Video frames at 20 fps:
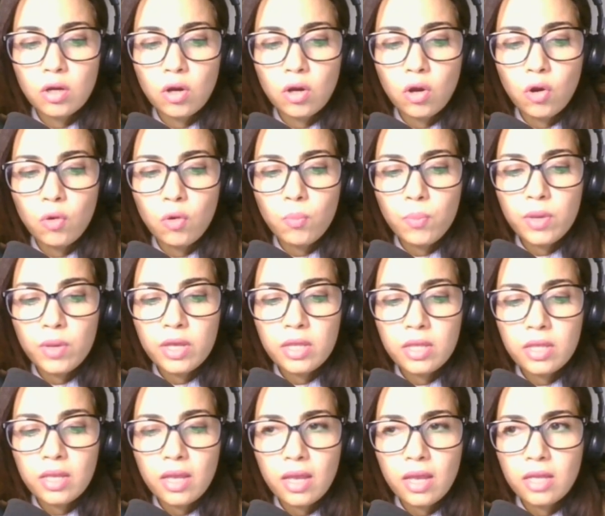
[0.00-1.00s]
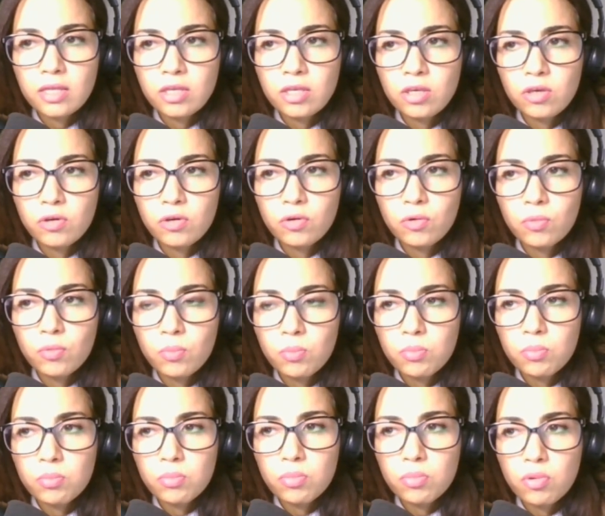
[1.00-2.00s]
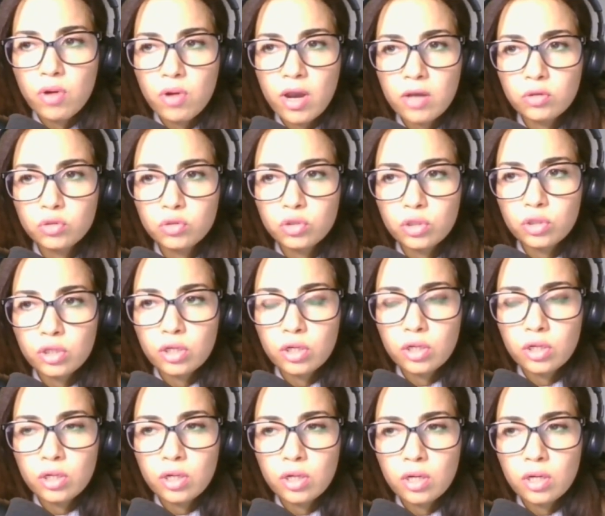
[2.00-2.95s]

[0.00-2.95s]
open a new browser